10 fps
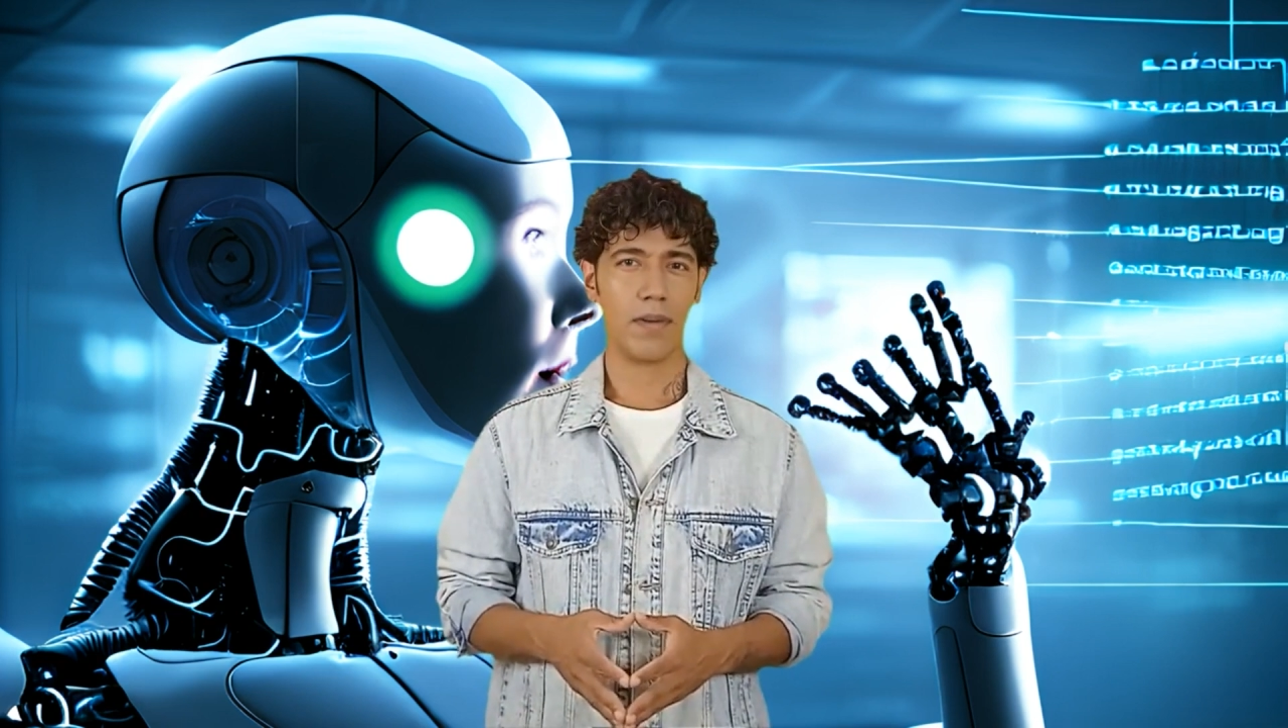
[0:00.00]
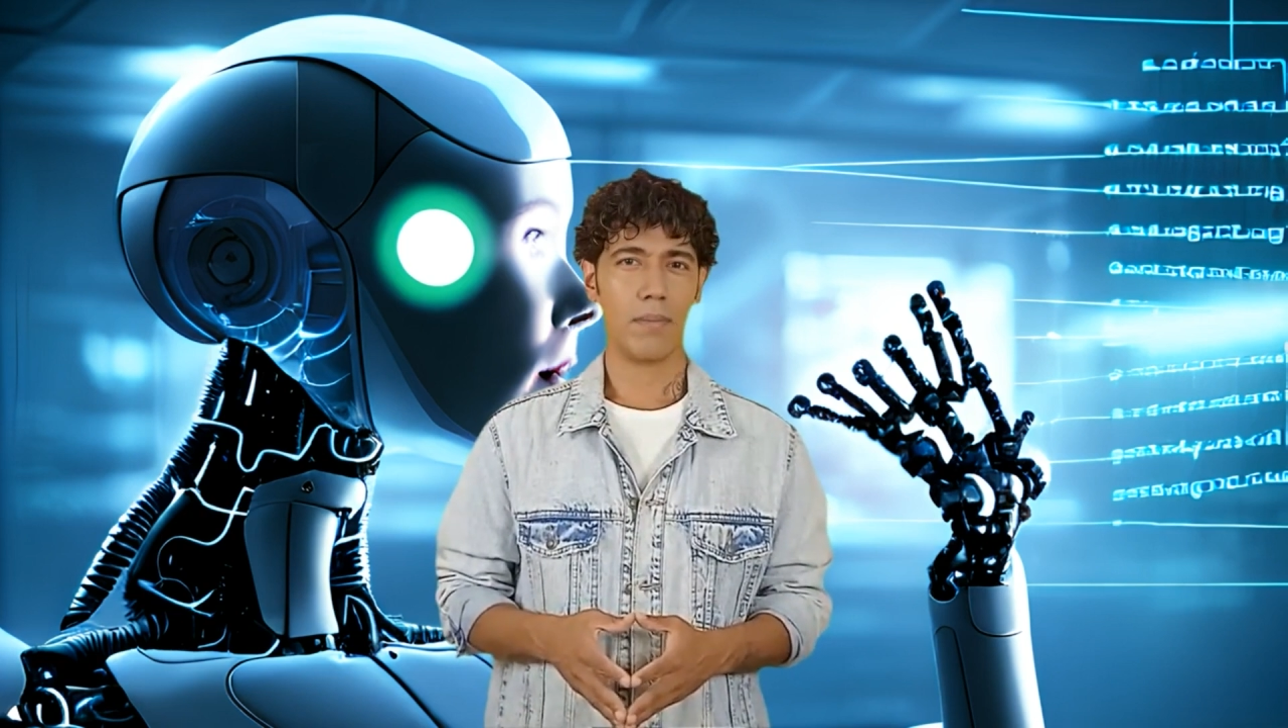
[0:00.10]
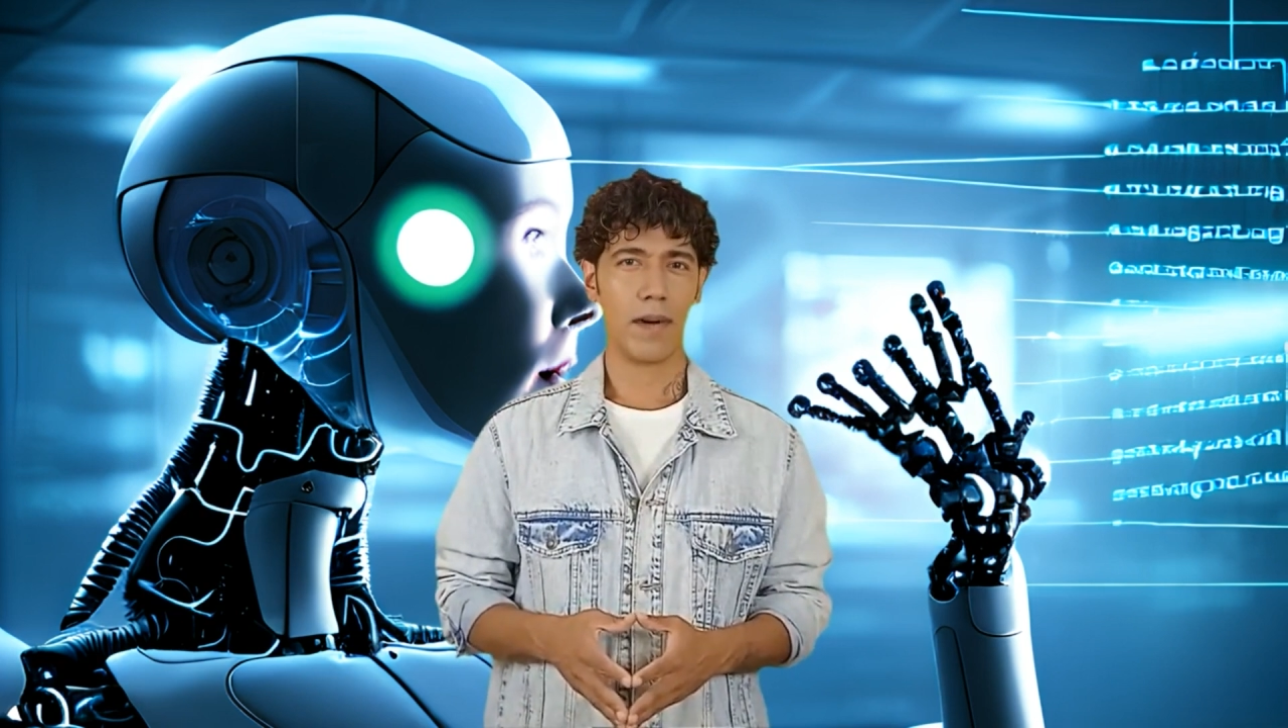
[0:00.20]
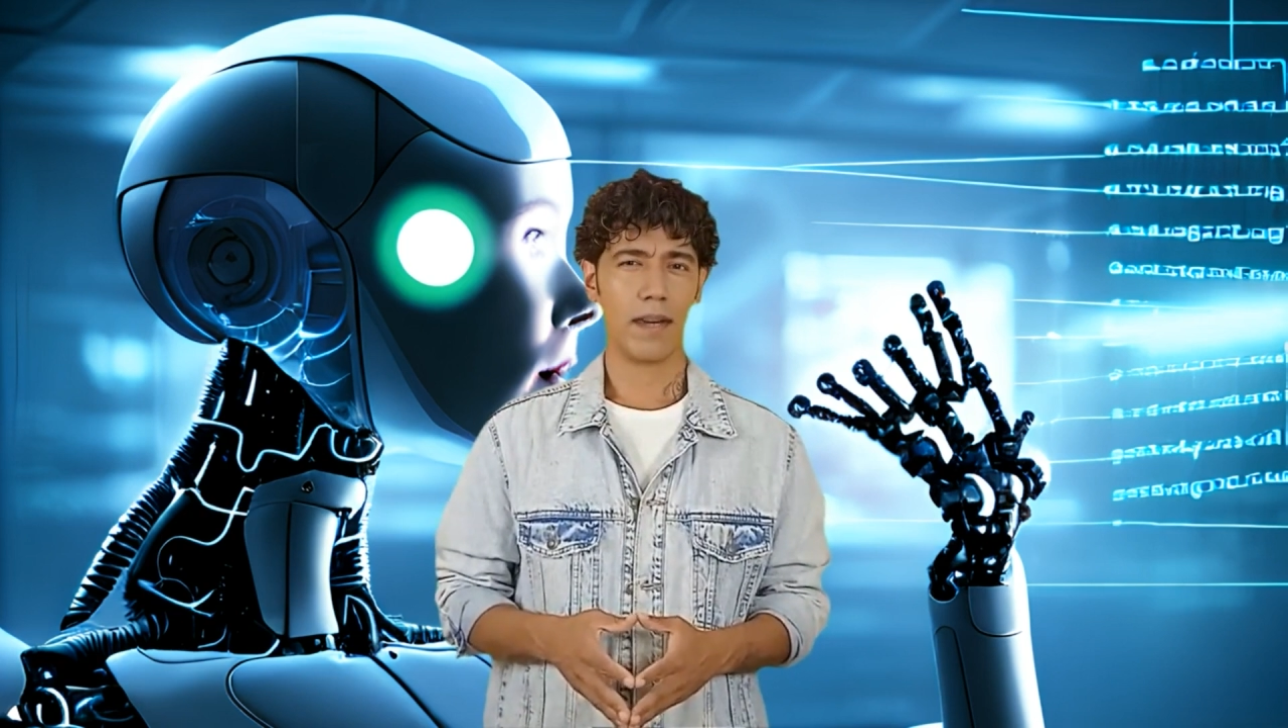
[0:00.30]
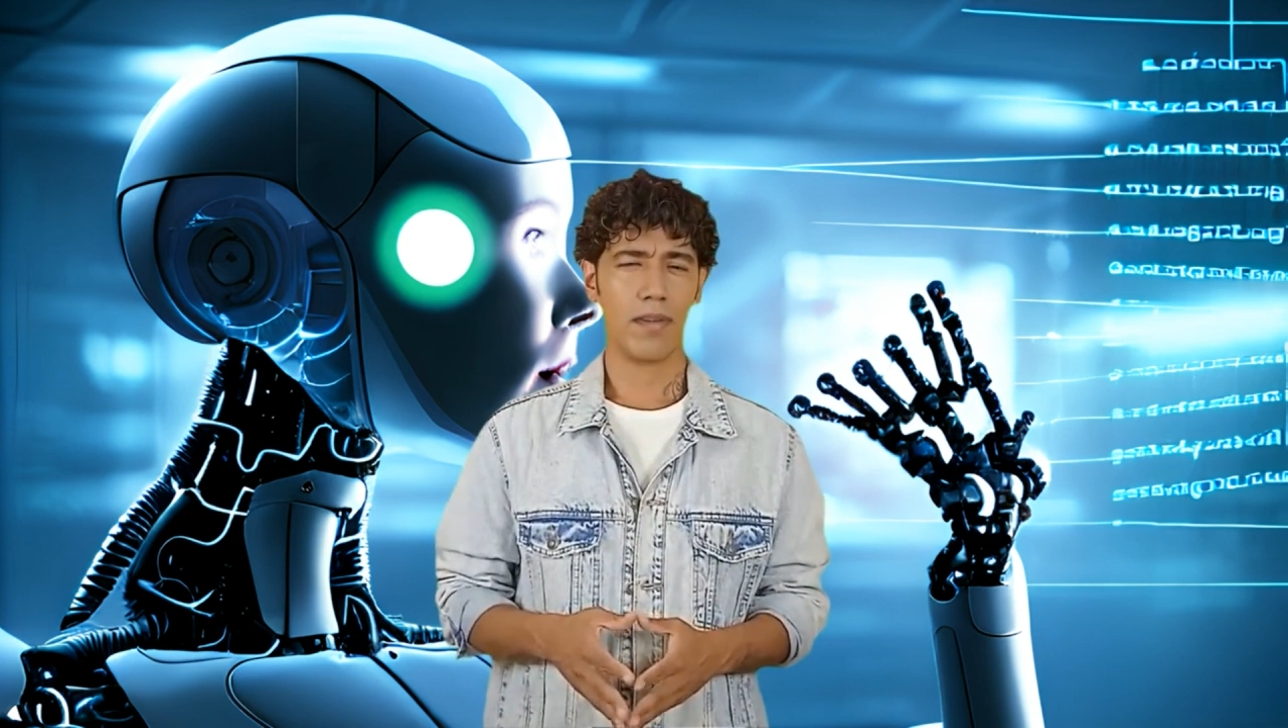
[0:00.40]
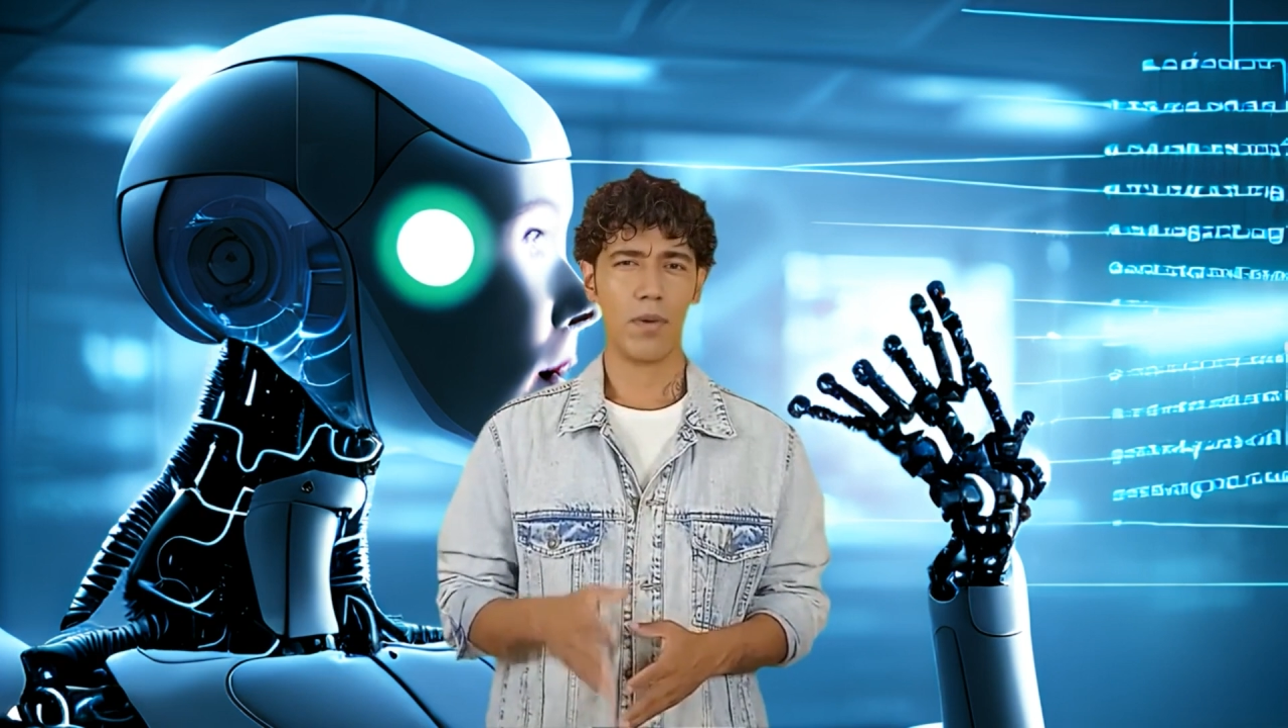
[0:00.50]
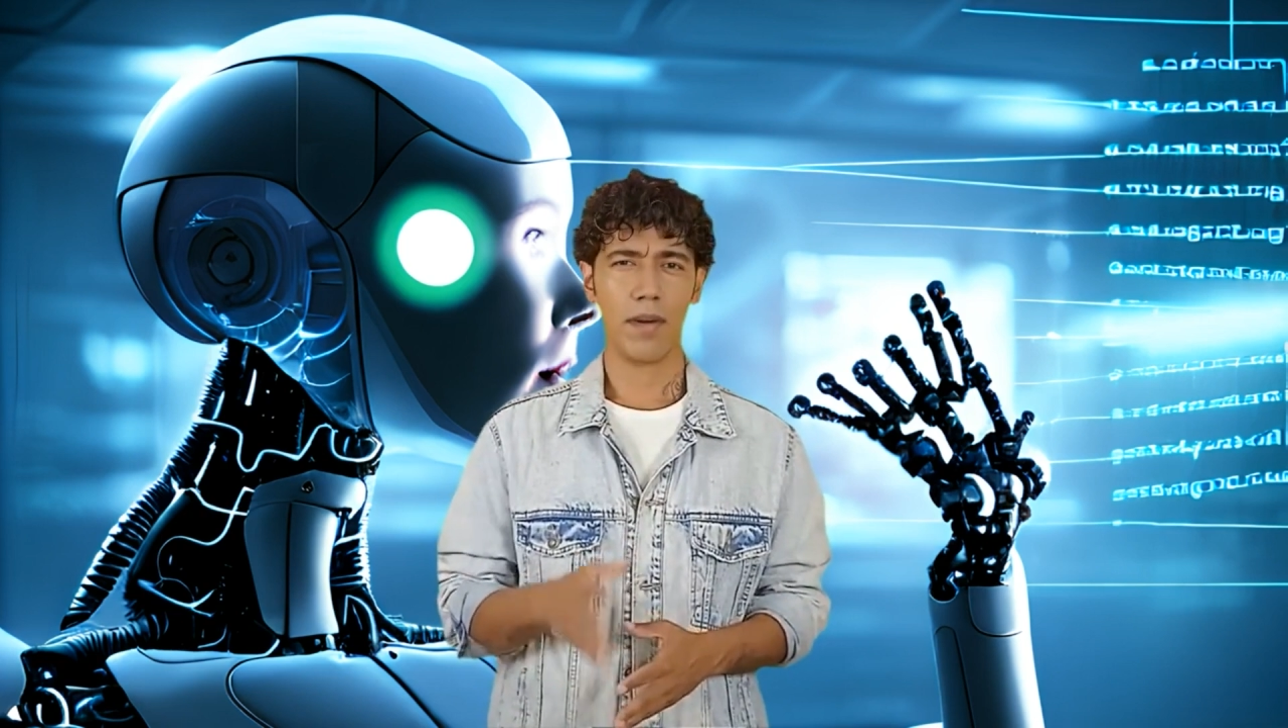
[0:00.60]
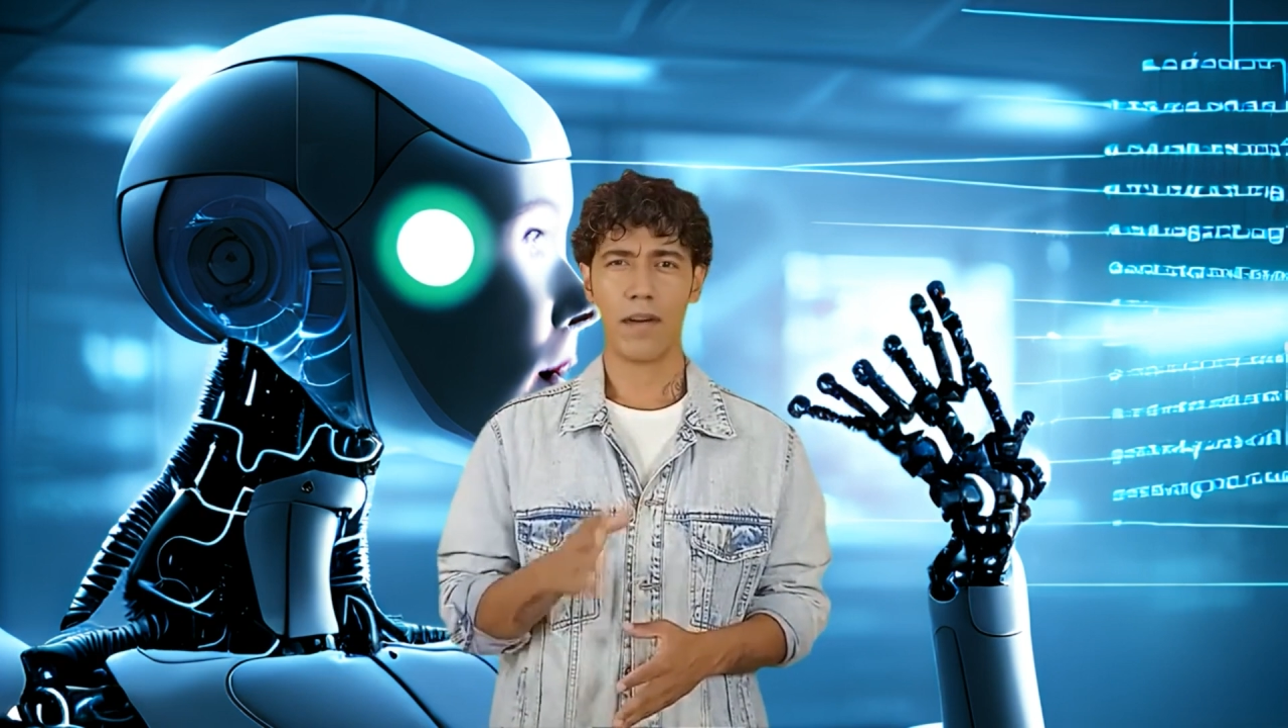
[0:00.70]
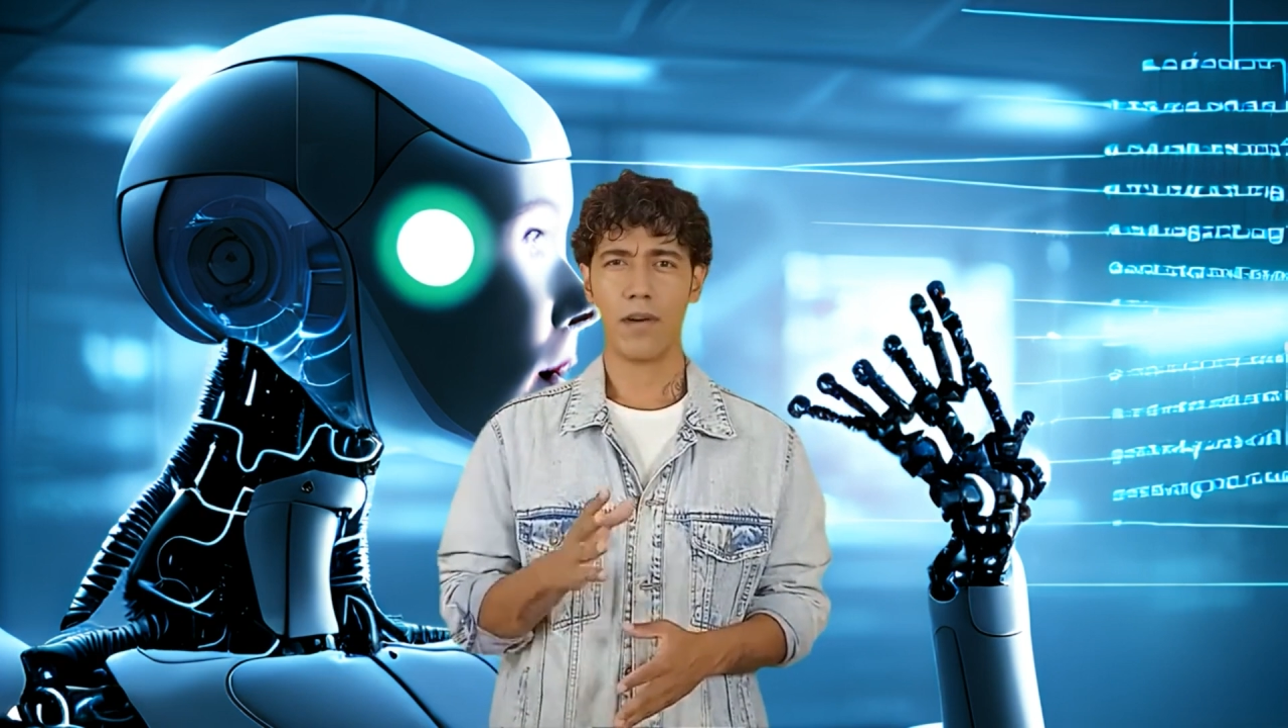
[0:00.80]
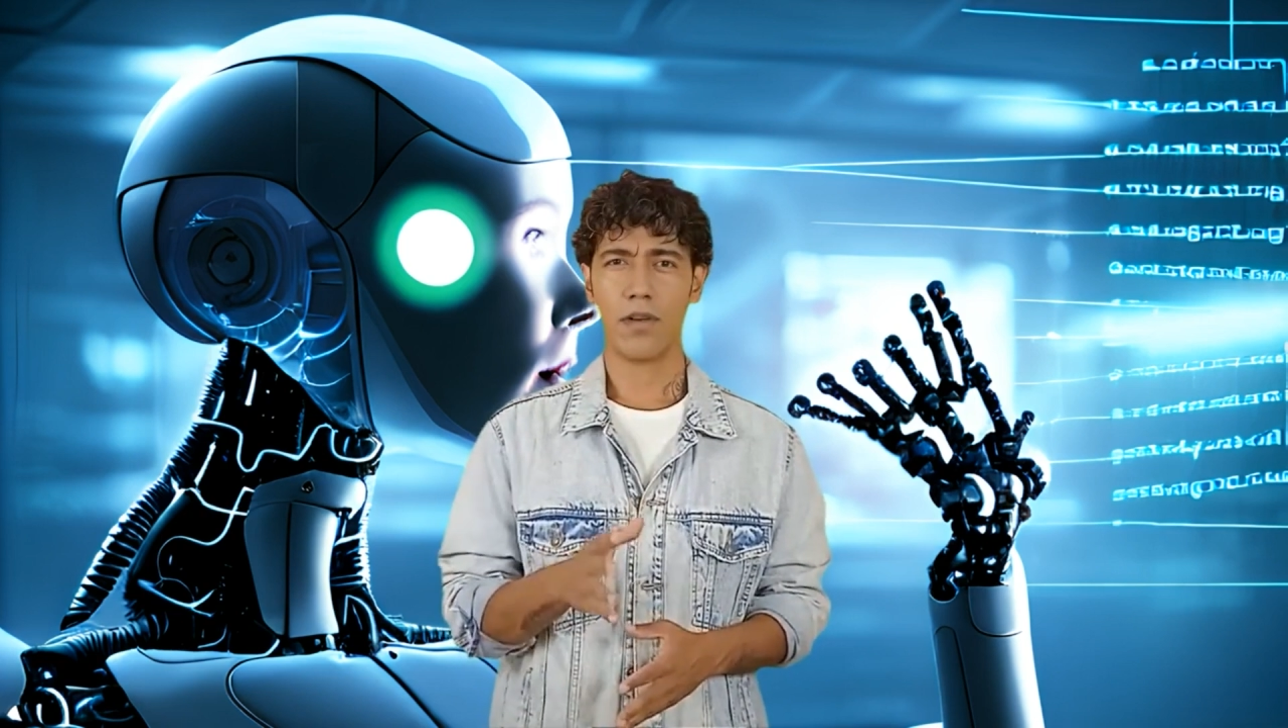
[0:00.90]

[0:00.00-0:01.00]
speaking to another